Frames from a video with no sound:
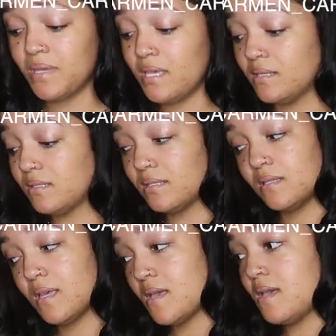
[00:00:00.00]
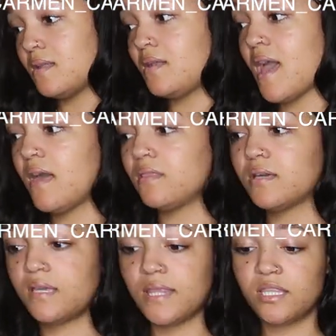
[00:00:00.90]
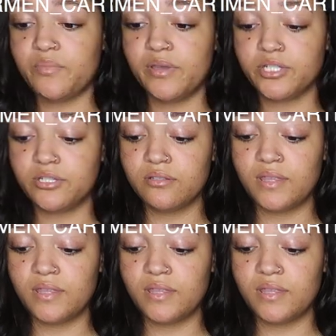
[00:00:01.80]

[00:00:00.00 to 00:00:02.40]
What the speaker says: piece not looking like the picture.